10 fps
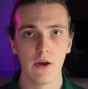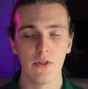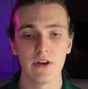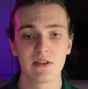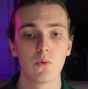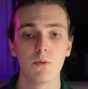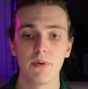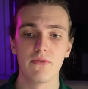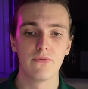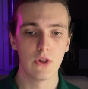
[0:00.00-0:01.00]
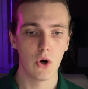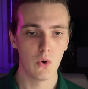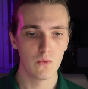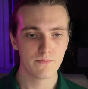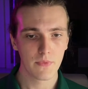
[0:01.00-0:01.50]
This would be
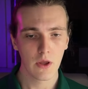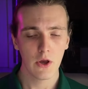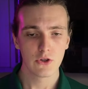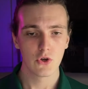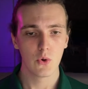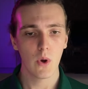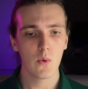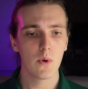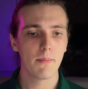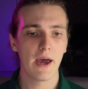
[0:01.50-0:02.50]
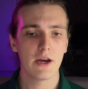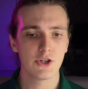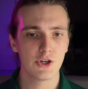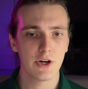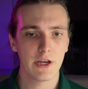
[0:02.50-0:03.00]
flow. So the way we
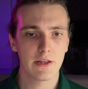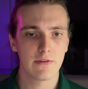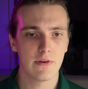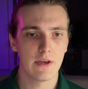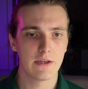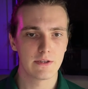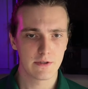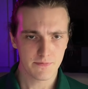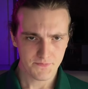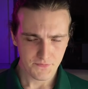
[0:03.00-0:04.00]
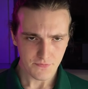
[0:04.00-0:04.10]
measure it is